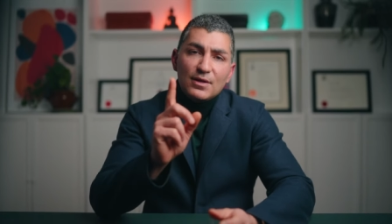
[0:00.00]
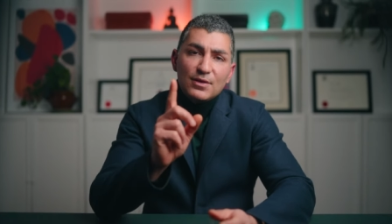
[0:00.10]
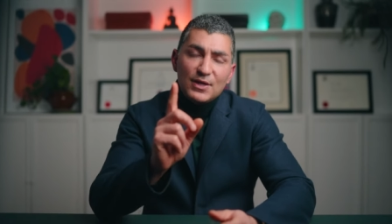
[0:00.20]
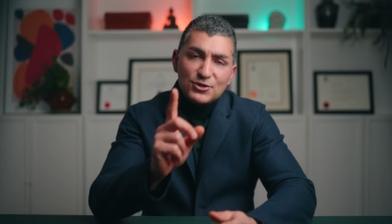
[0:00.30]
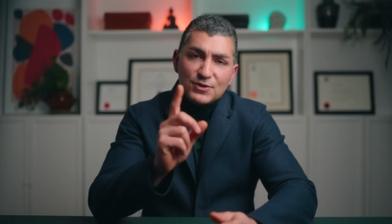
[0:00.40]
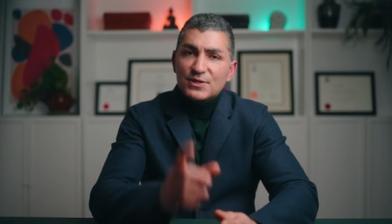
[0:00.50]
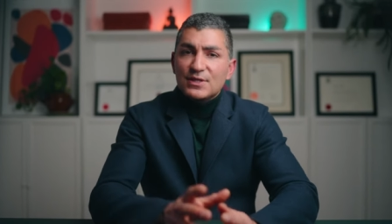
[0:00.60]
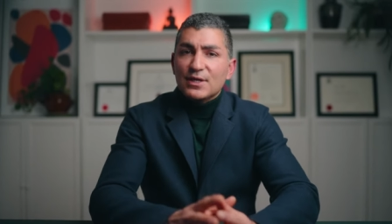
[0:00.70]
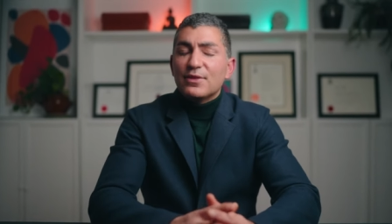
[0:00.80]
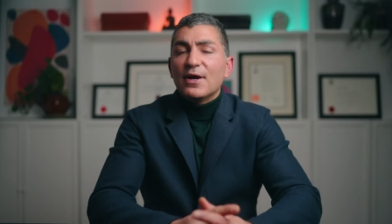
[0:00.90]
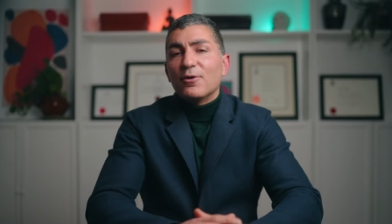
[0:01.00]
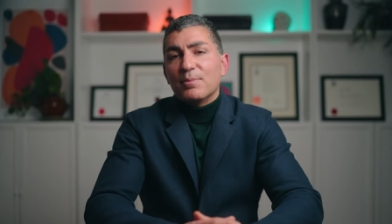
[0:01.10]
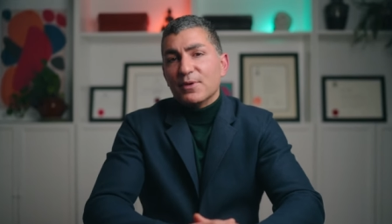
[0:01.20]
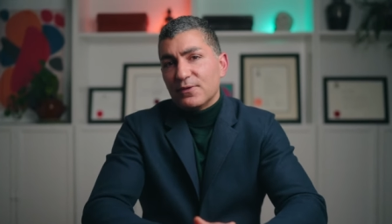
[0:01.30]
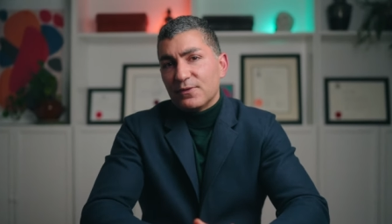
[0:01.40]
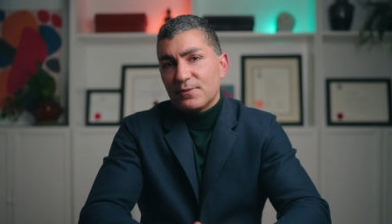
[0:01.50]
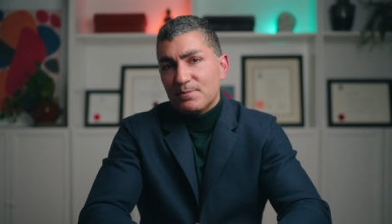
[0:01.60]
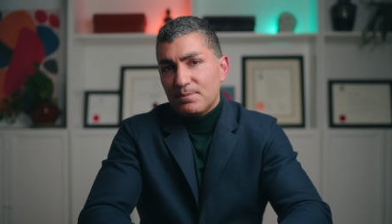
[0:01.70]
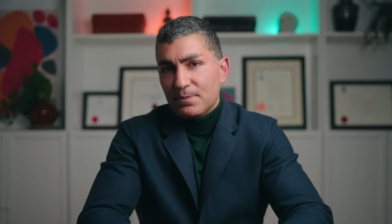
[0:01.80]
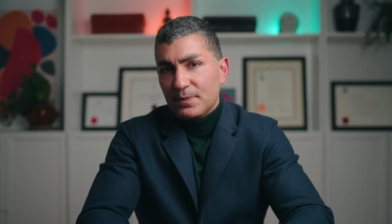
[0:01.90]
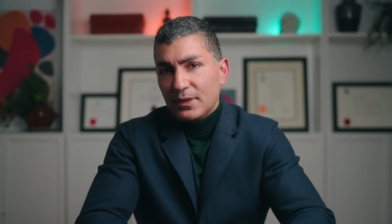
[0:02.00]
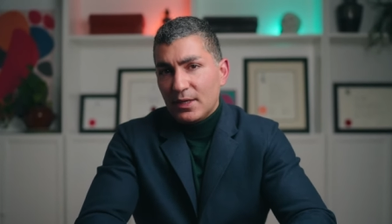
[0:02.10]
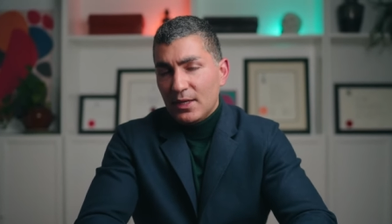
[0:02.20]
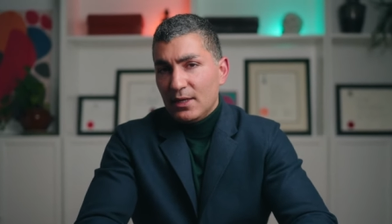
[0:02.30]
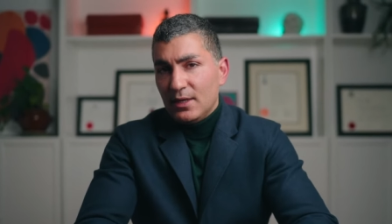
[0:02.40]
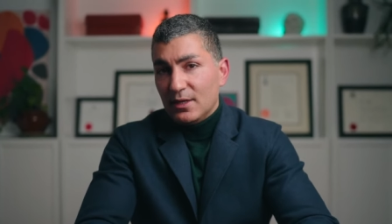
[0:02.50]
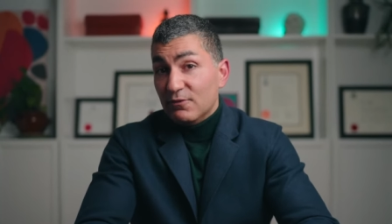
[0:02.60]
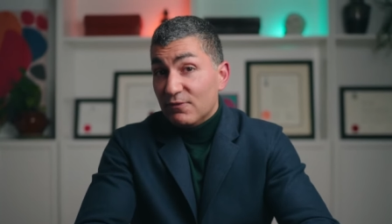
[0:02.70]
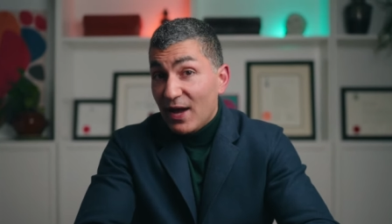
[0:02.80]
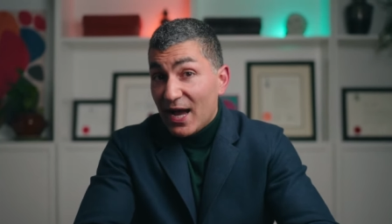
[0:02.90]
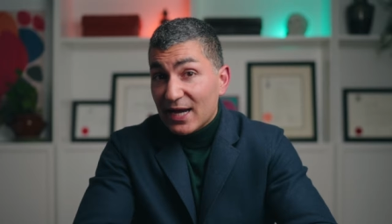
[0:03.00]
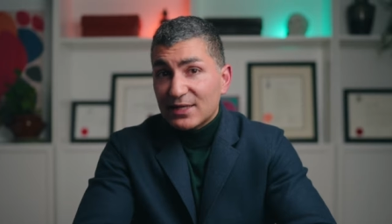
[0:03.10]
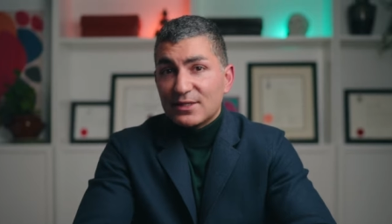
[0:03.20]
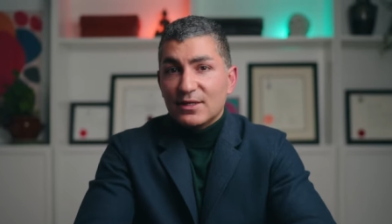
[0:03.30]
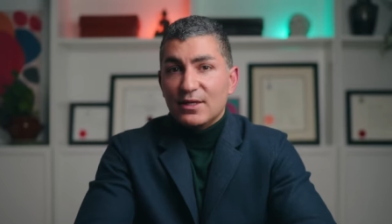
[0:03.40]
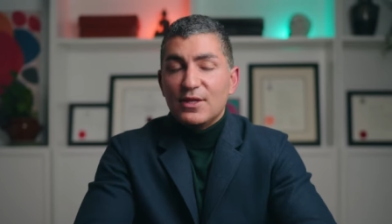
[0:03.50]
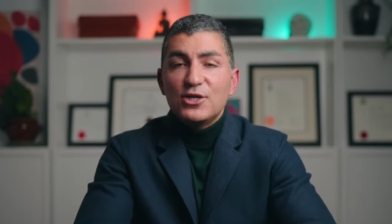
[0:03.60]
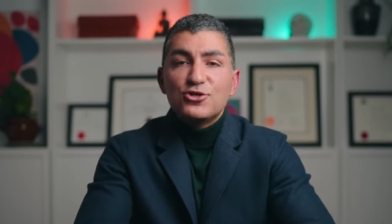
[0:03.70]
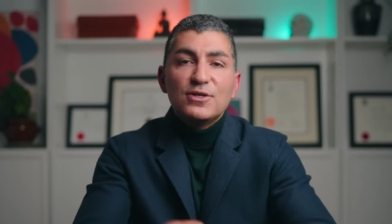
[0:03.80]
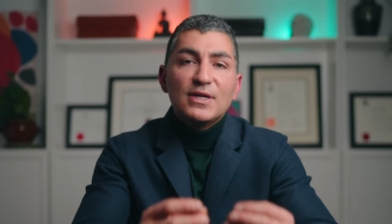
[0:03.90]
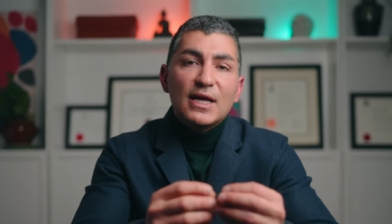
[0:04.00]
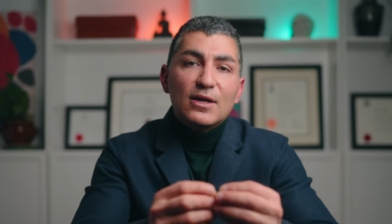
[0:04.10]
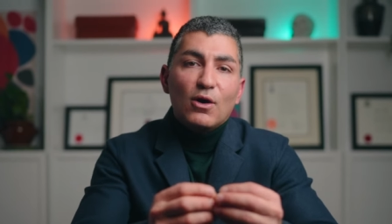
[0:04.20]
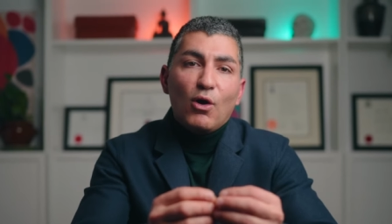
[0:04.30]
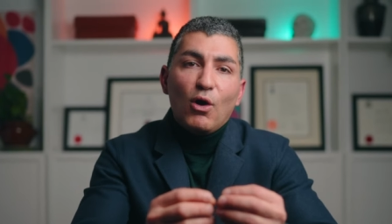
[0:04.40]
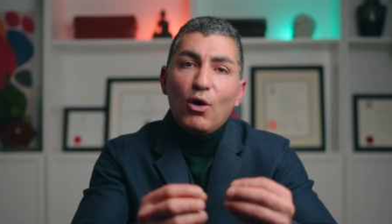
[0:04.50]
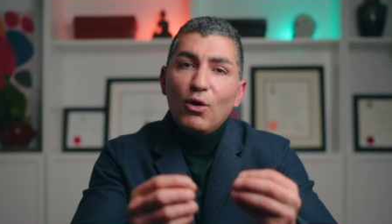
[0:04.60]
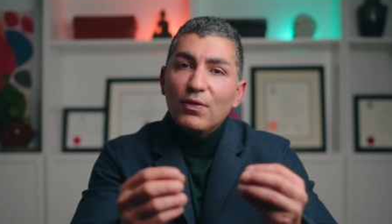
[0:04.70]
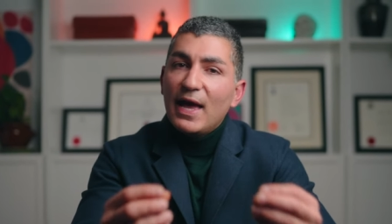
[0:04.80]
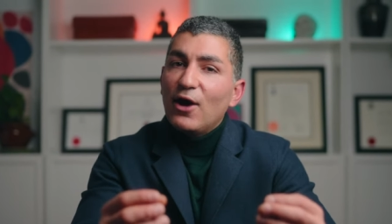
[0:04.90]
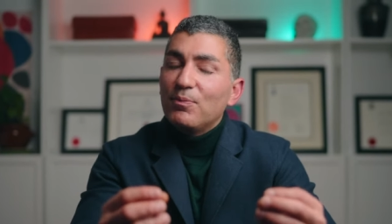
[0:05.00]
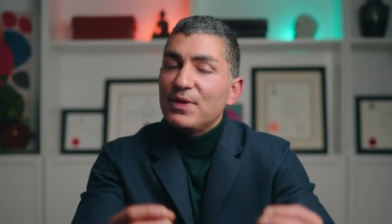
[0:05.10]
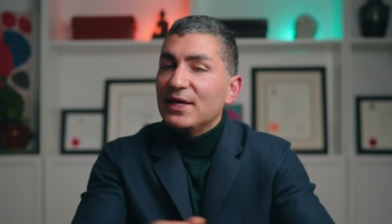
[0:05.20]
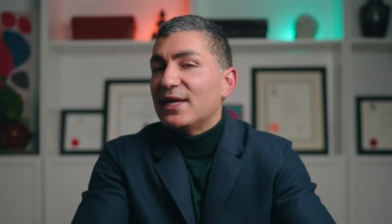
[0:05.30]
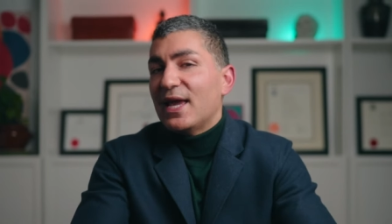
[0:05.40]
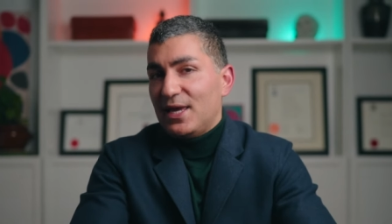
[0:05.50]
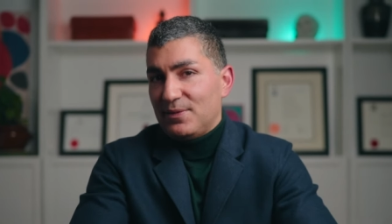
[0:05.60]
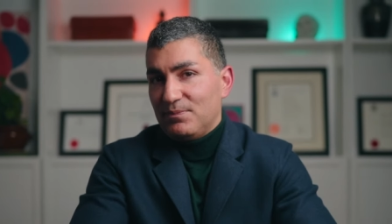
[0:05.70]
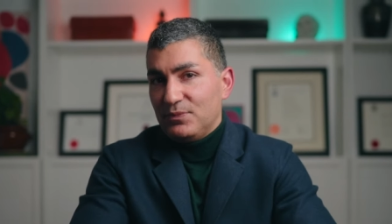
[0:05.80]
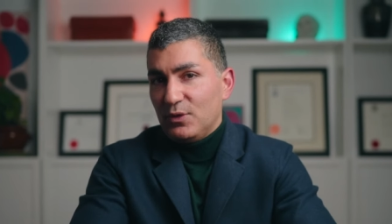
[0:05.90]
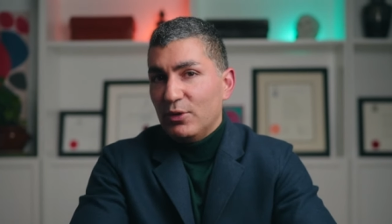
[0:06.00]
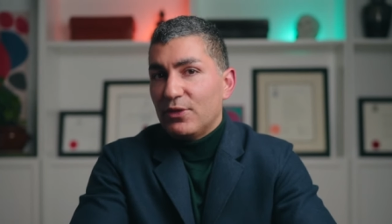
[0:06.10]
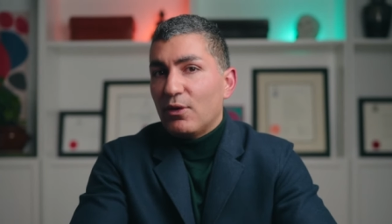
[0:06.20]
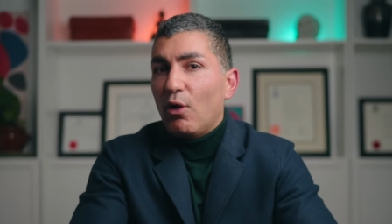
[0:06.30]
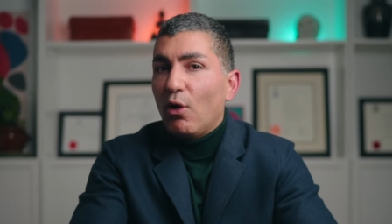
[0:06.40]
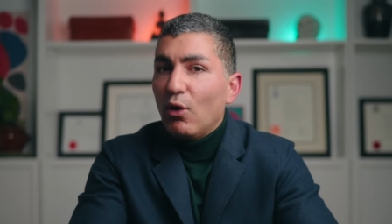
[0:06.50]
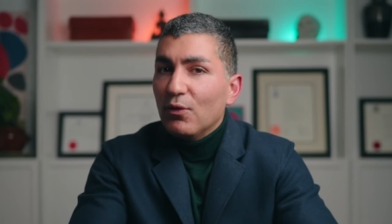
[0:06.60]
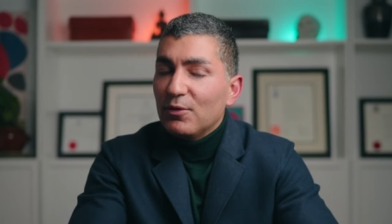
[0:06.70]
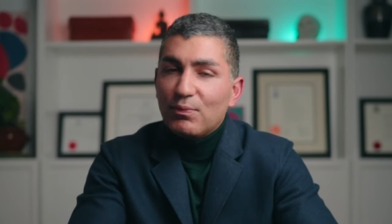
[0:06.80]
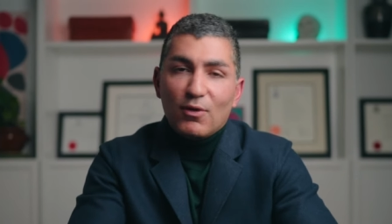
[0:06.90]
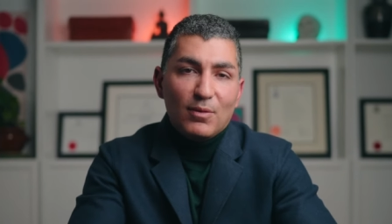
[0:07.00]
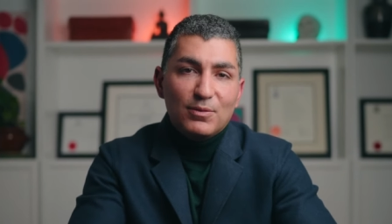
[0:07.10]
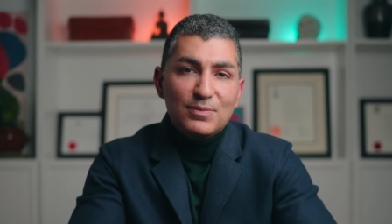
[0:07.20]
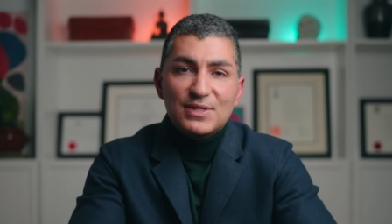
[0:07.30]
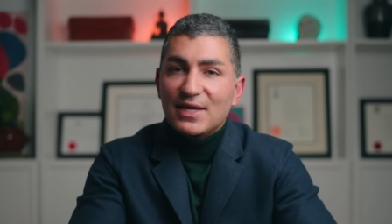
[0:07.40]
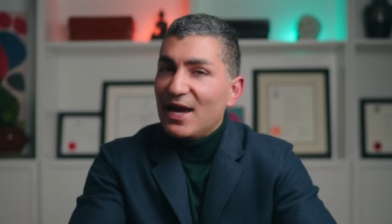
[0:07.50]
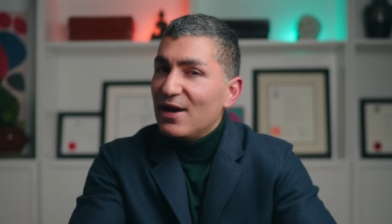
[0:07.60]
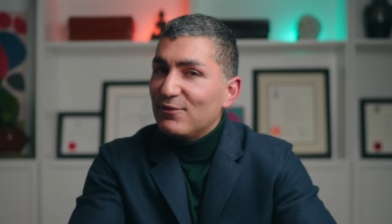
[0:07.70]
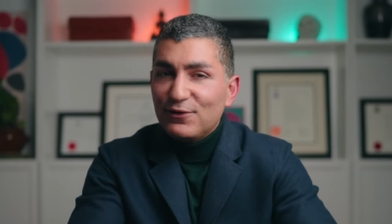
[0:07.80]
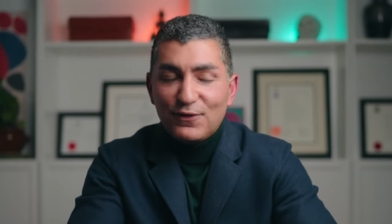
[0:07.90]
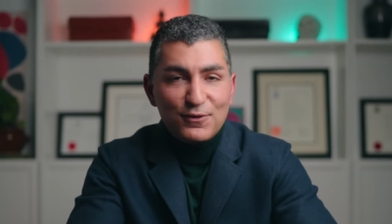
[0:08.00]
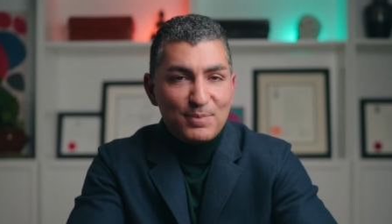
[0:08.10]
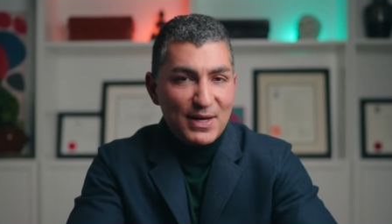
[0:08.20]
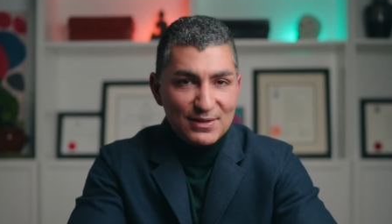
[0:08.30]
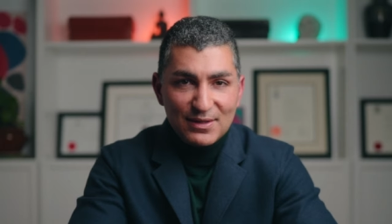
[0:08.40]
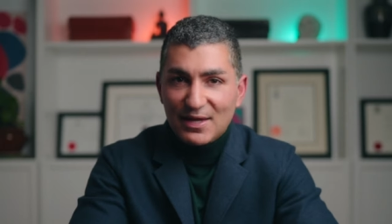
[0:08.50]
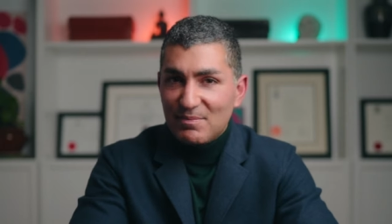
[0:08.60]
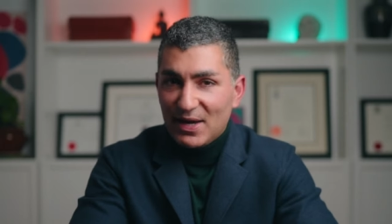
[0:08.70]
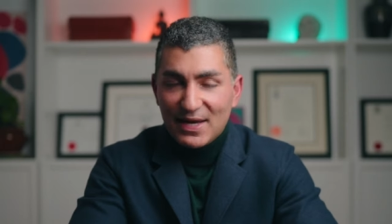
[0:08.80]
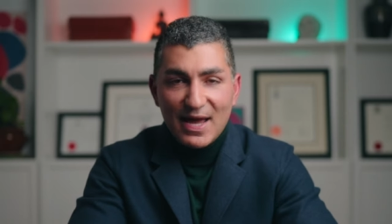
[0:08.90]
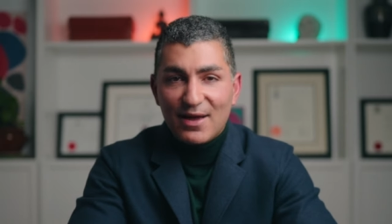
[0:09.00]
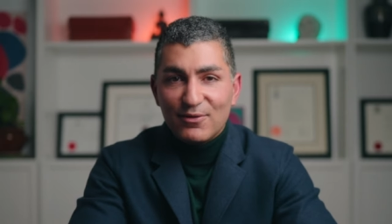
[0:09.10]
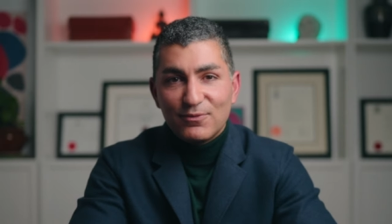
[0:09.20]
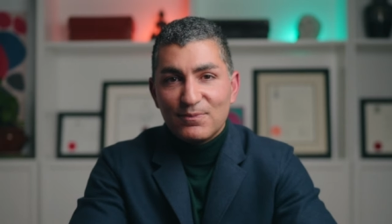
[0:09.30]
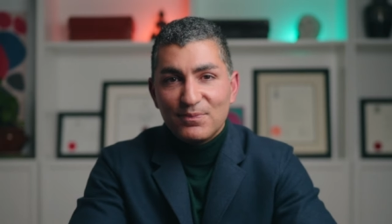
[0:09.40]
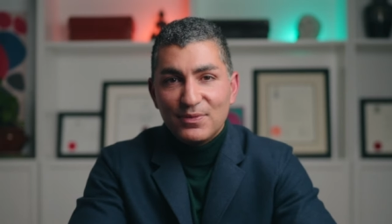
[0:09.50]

They should see a therapist. In fact, they should get all the help they can with all the problems they ever suspected they might have,